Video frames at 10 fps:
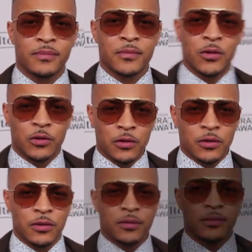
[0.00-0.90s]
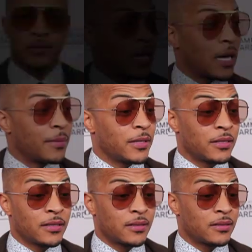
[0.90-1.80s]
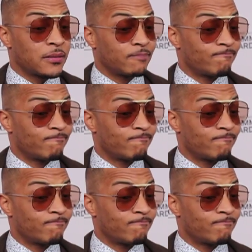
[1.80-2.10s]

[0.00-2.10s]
Z? sure. I mean, it's,